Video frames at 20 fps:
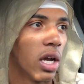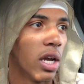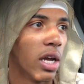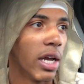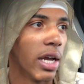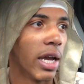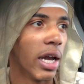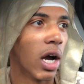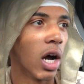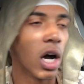
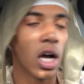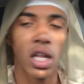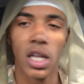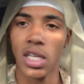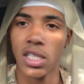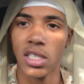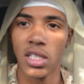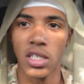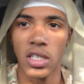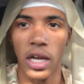and all
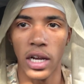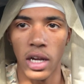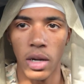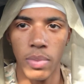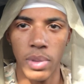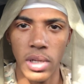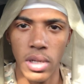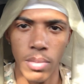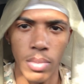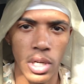I see is like
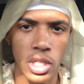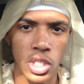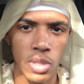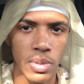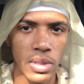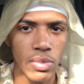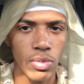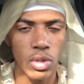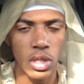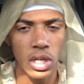a bunch of
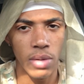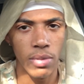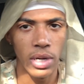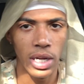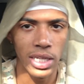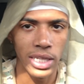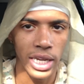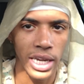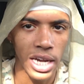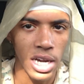people coming
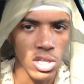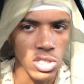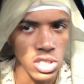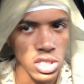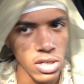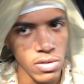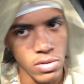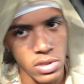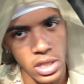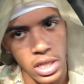out their house
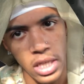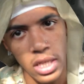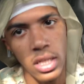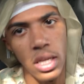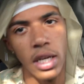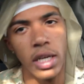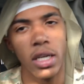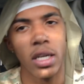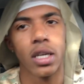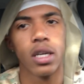and everything.
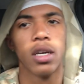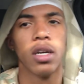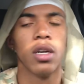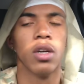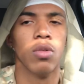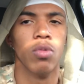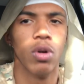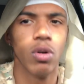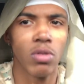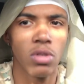Like,
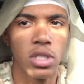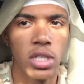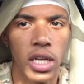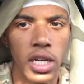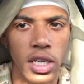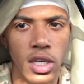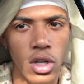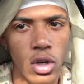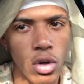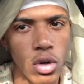what was
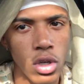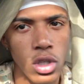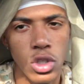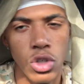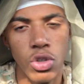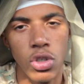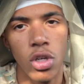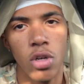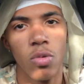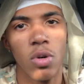that
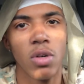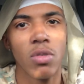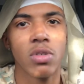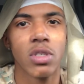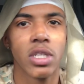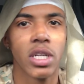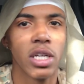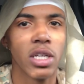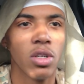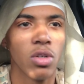noise? What
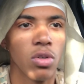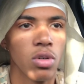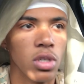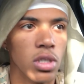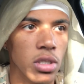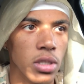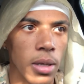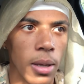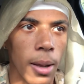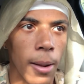was that
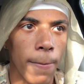noise?